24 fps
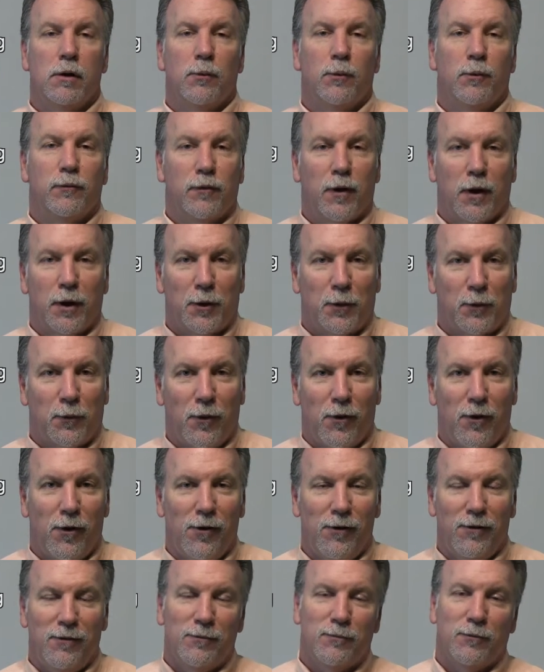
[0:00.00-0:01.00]
We've got to
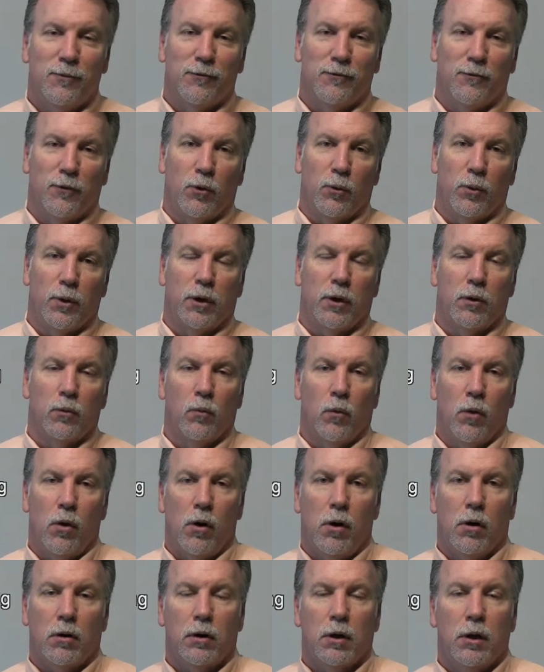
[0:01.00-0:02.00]
crawl before we can
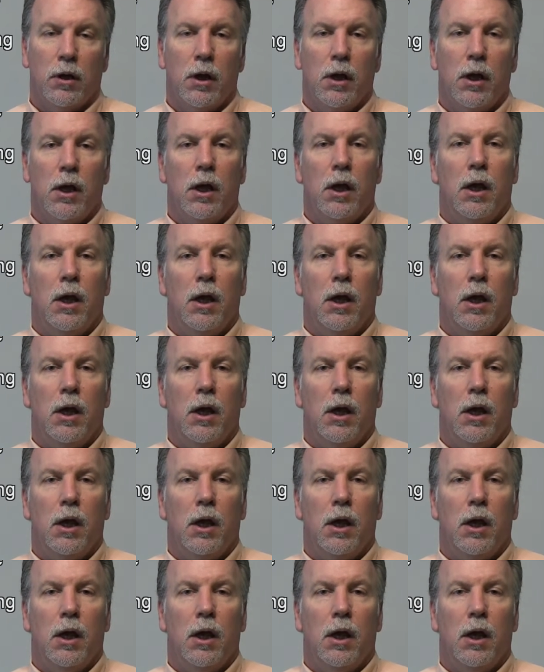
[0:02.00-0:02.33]
walk.